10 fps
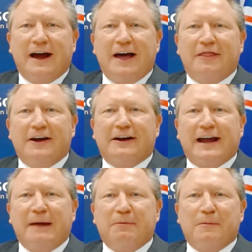and they're
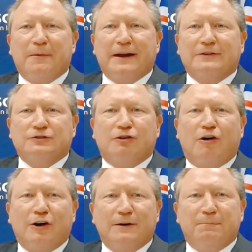capable of being a
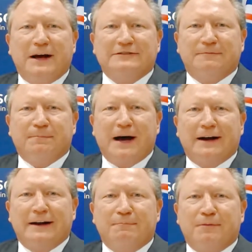strong and passive
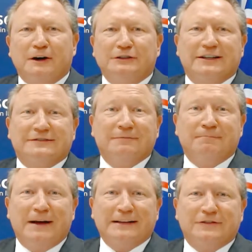partner in projects of
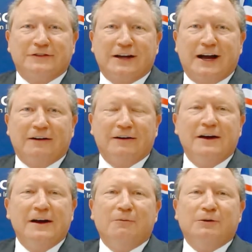massive scale,
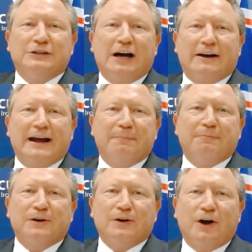which our
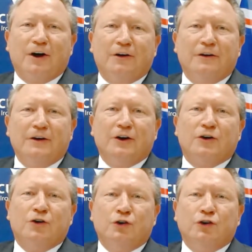capital alone
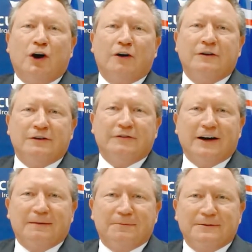could not
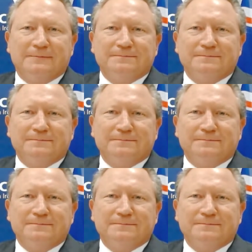develop.